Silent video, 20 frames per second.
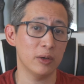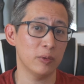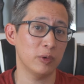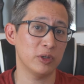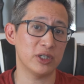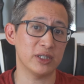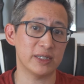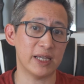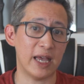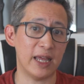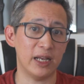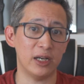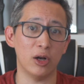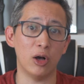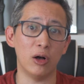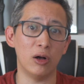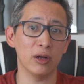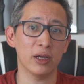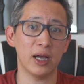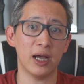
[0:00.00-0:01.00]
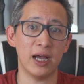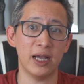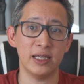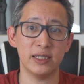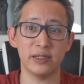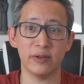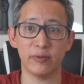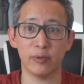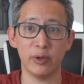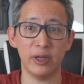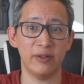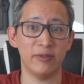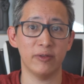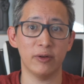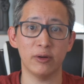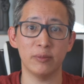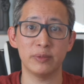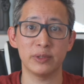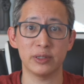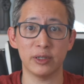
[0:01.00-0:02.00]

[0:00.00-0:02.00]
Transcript: which has added all kinds of reverb